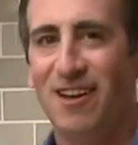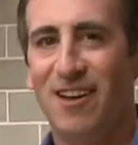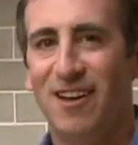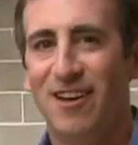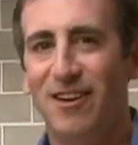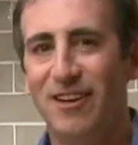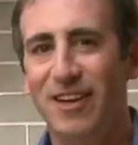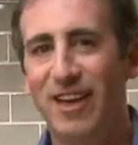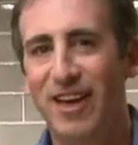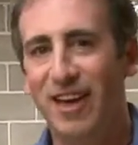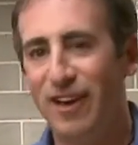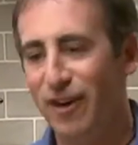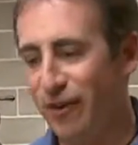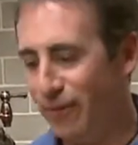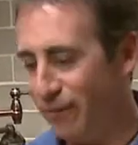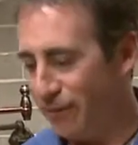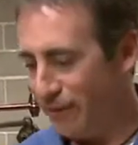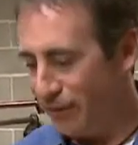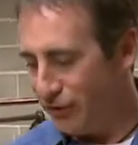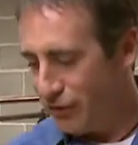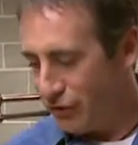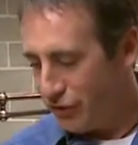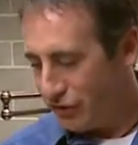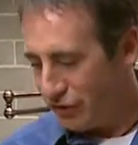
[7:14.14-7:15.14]
Okay, our
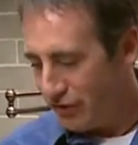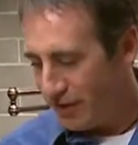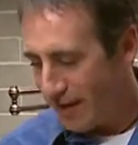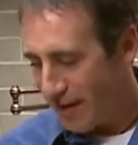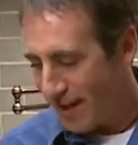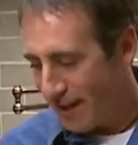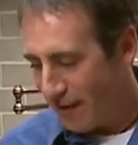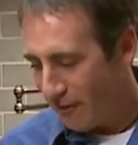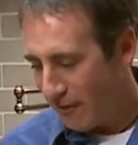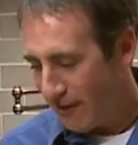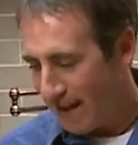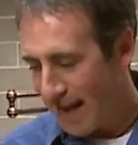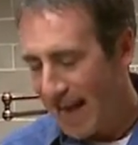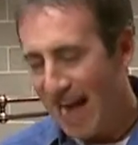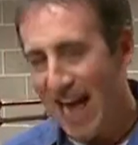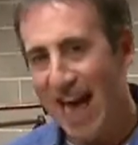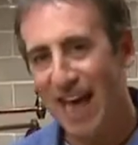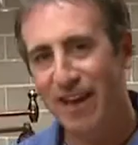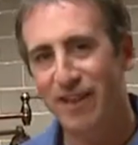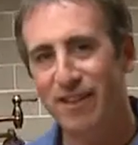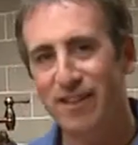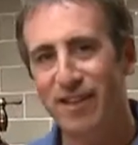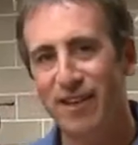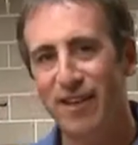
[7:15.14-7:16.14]
fish is now
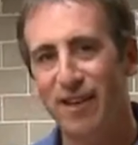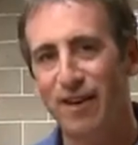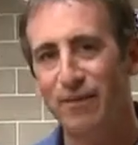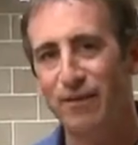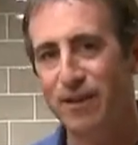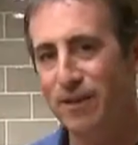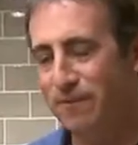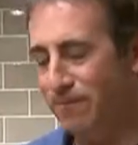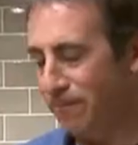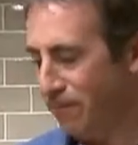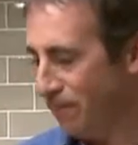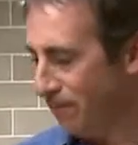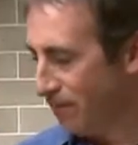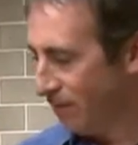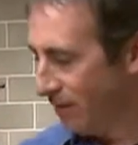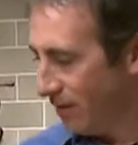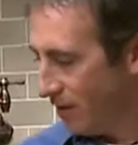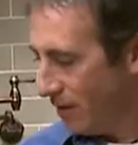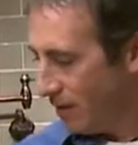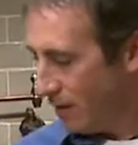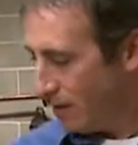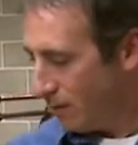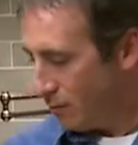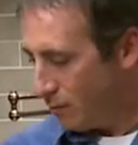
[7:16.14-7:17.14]
out of the oven.
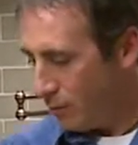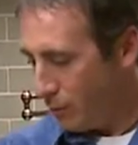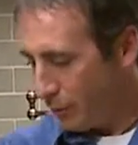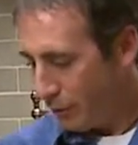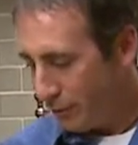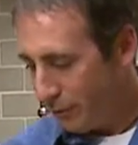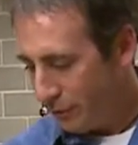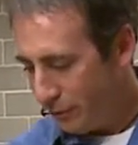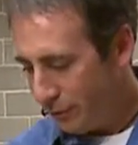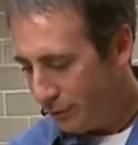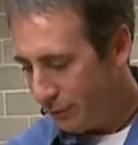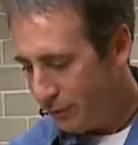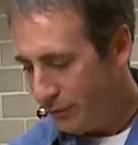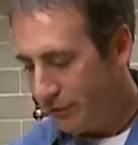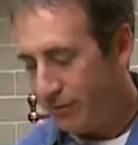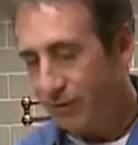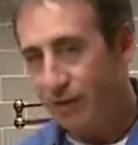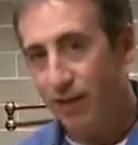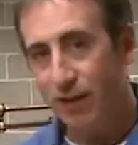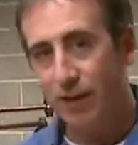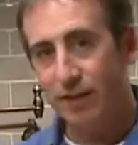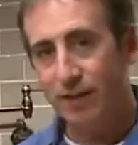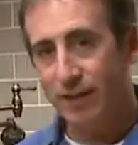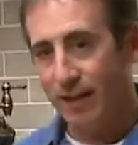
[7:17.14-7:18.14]
What we're going to do
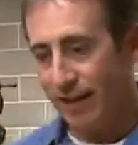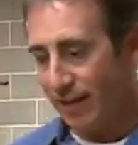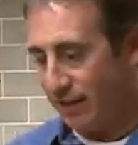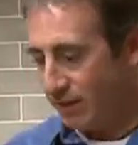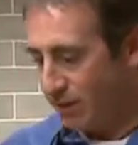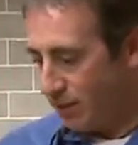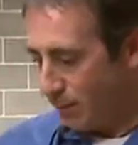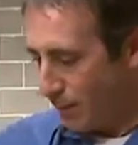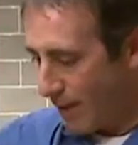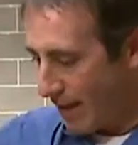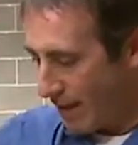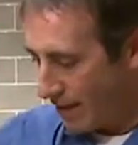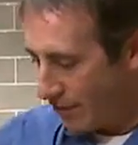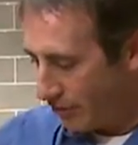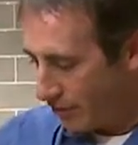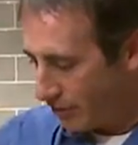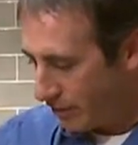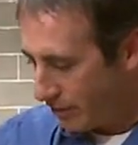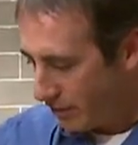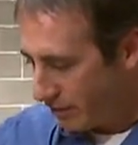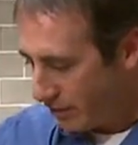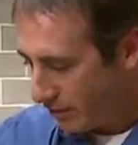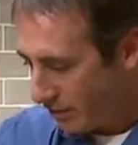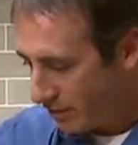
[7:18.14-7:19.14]
is take a
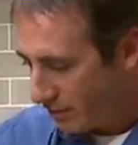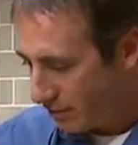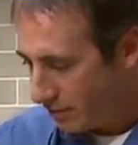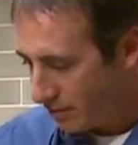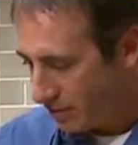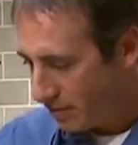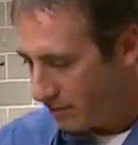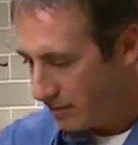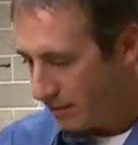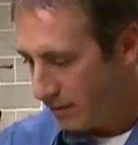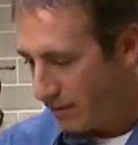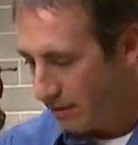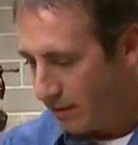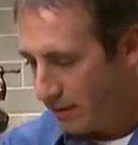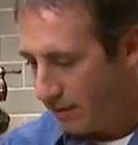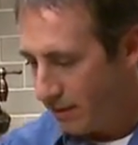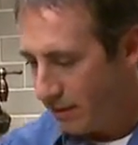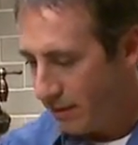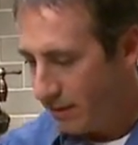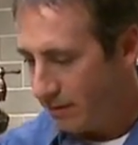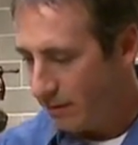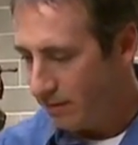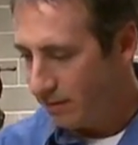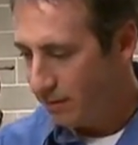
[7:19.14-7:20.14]
spatula
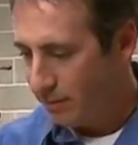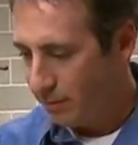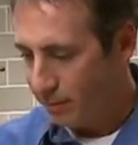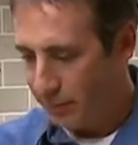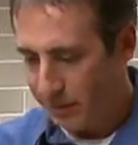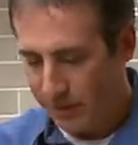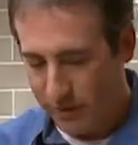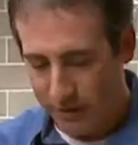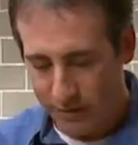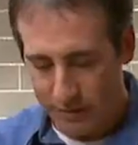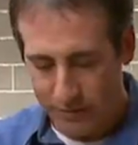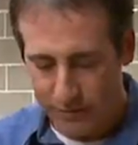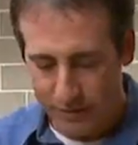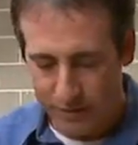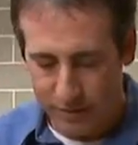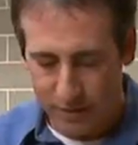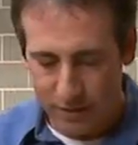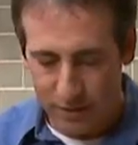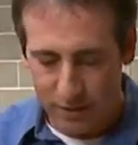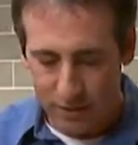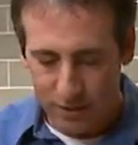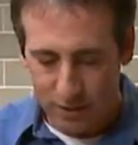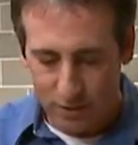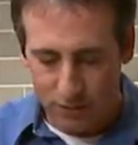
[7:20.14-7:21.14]
and simply lift
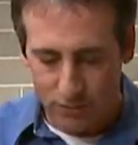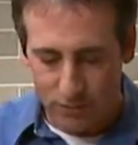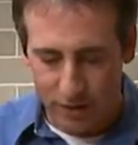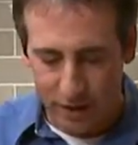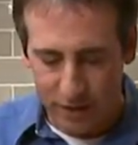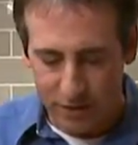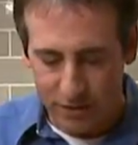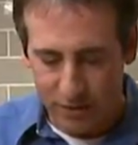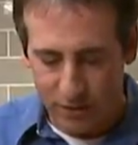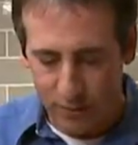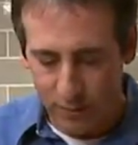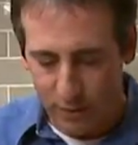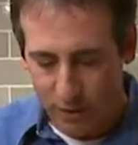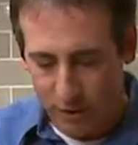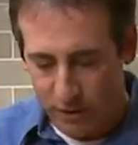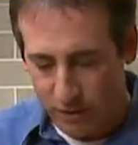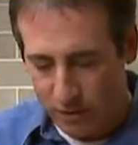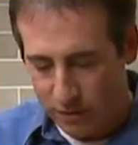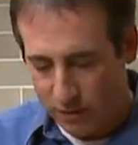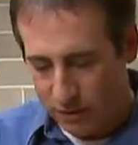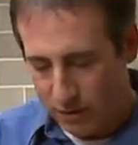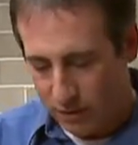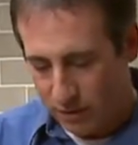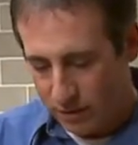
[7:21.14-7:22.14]
it right to
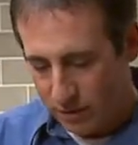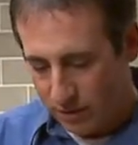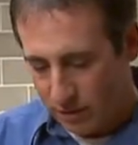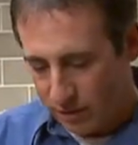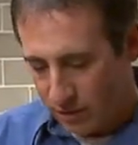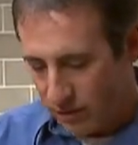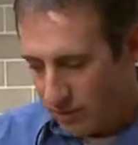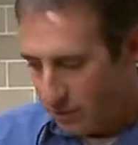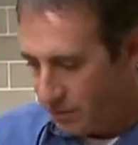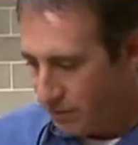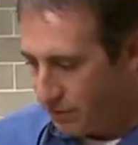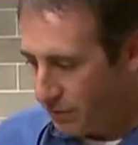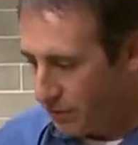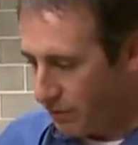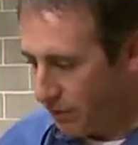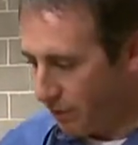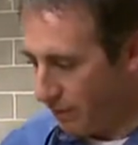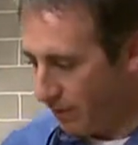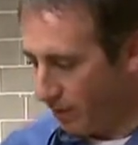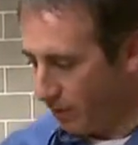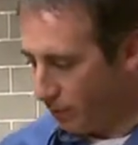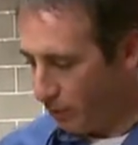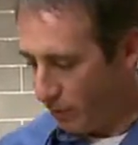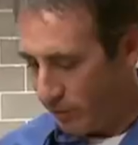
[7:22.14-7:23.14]
our
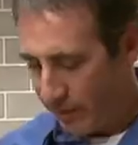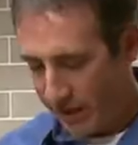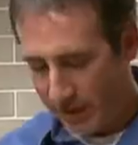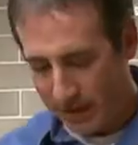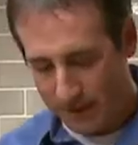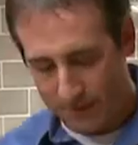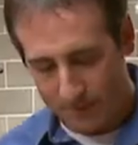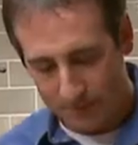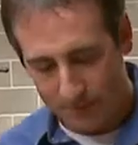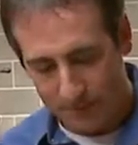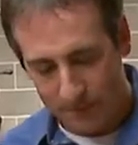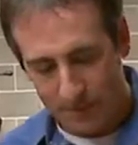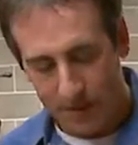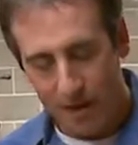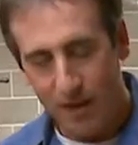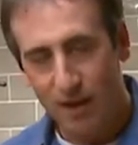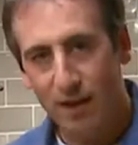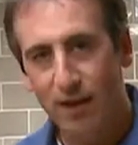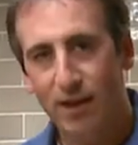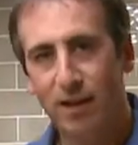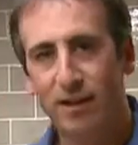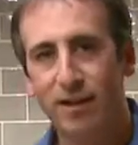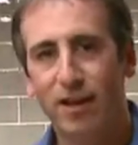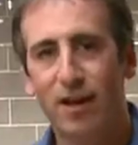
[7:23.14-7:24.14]
serving plate.
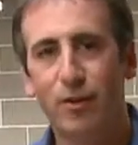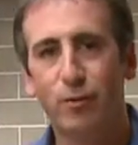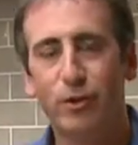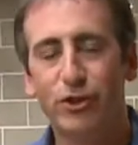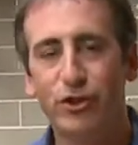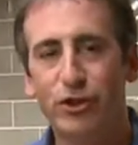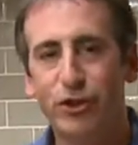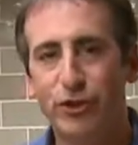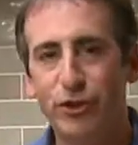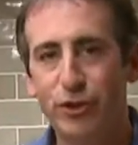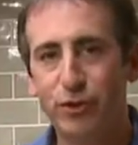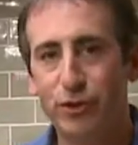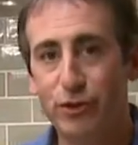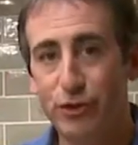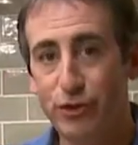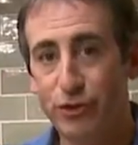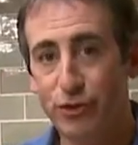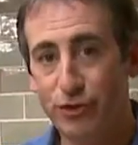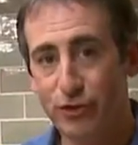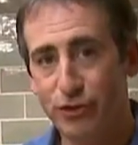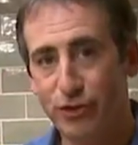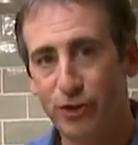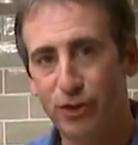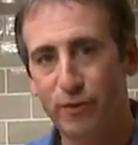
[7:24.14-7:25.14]
And now what you do is
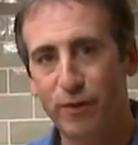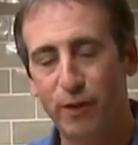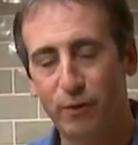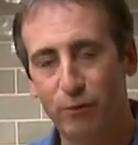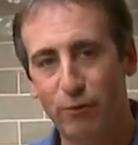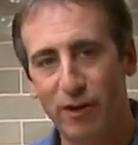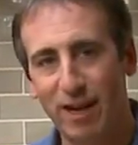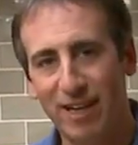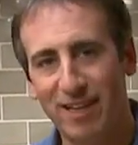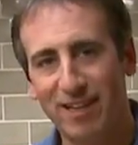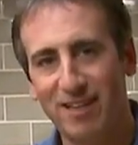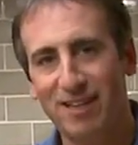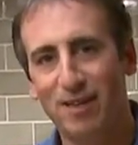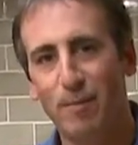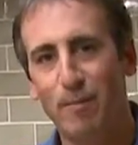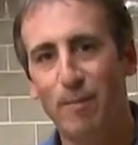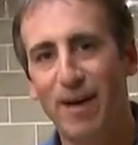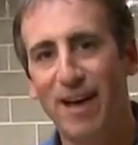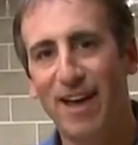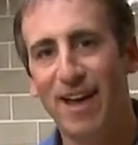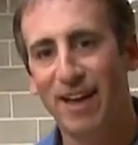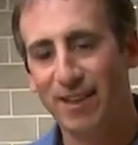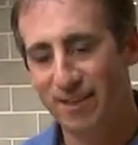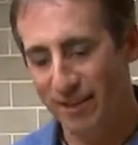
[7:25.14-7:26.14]
you serve it right in the
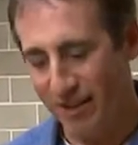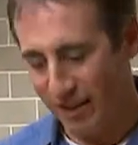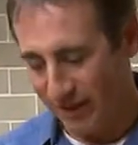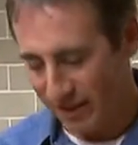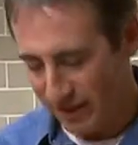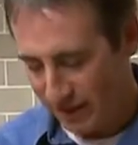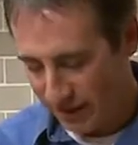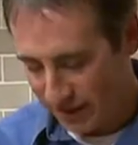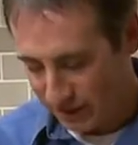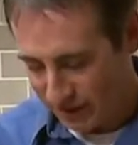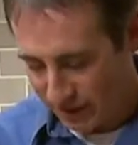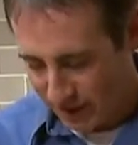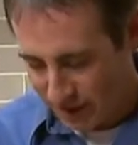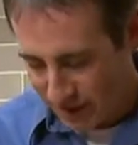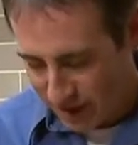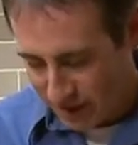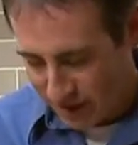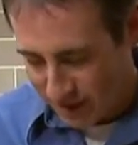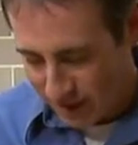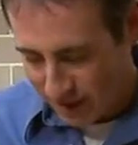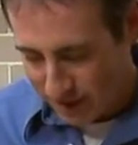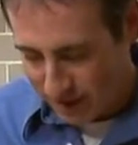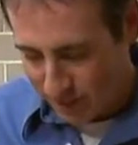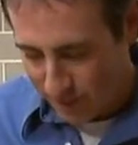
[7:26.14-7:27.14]
bag like this.
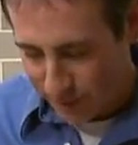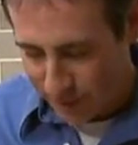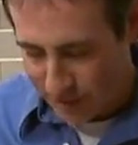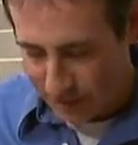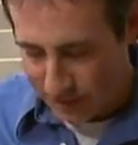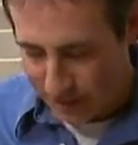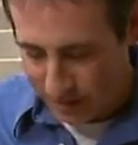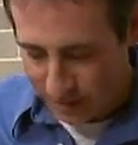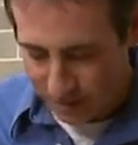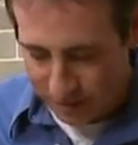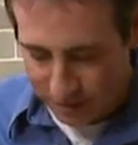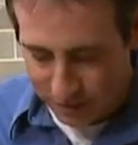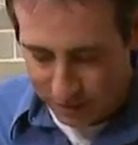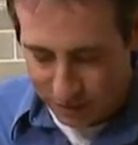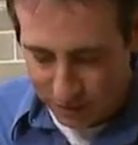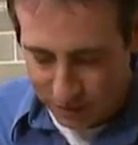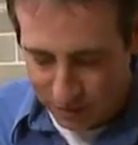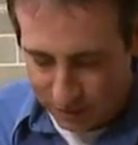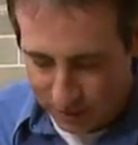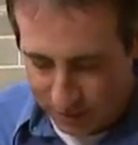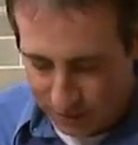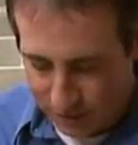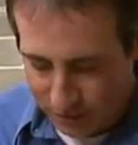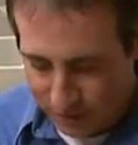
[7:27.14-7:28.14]
And what I like to
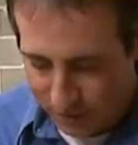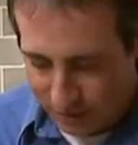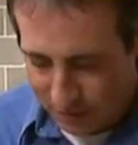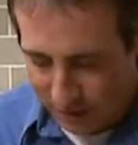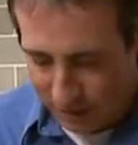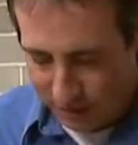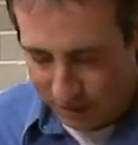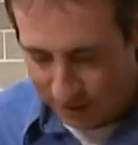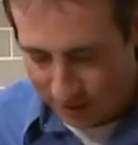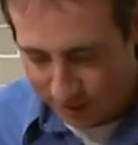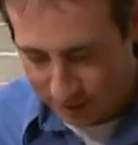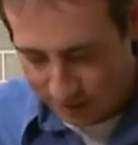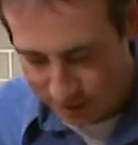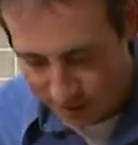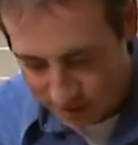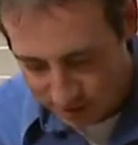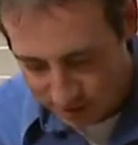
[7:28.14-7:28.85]
do is take